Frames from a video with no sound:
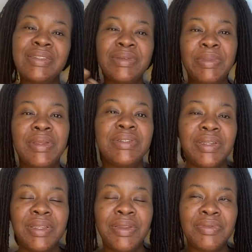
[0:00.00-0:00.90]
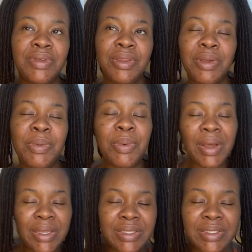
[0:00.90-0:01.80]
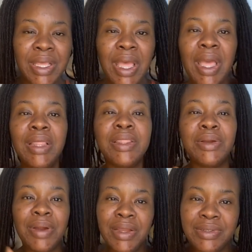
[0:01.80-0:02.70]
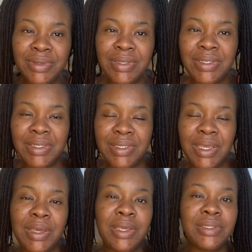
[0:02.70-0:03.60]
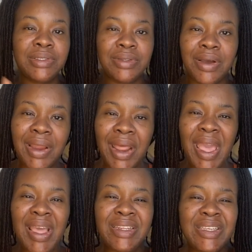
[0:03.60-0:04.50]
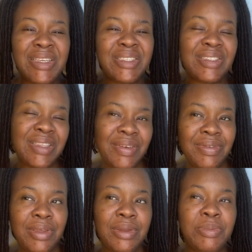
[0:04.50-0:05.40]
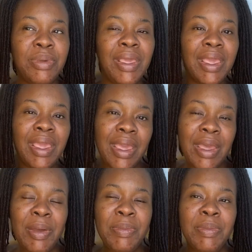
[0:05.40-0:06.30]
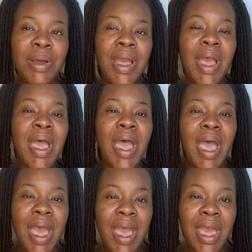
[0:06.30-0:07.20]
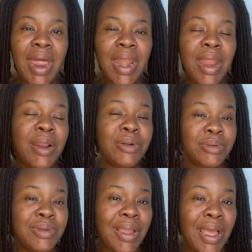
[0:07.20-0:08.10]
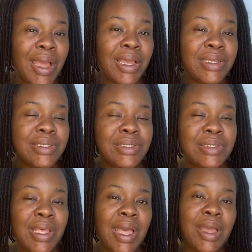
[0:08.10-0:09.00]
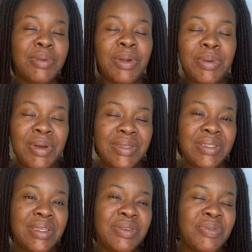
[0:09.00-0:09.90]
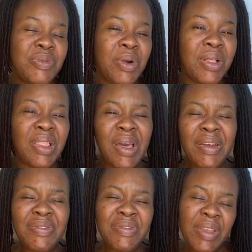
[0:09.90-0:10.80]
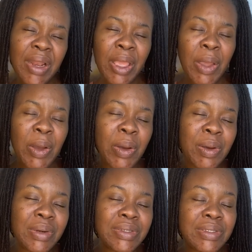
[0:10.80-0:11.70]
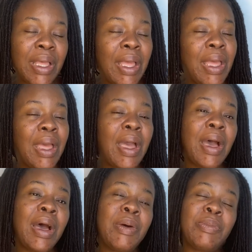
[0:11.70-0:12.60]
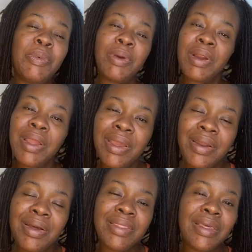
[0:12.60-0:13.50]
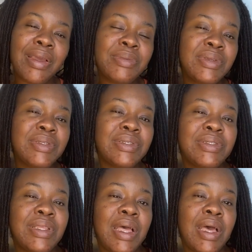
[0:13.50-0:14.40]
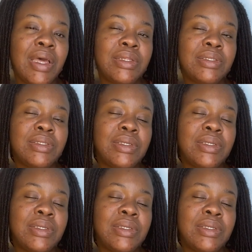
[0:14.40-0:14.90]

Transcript: to mention in the video was the graduation time. It starts at 7 p.m. and I know you guys requesting for a lot of videos. I'm working on them. It's just that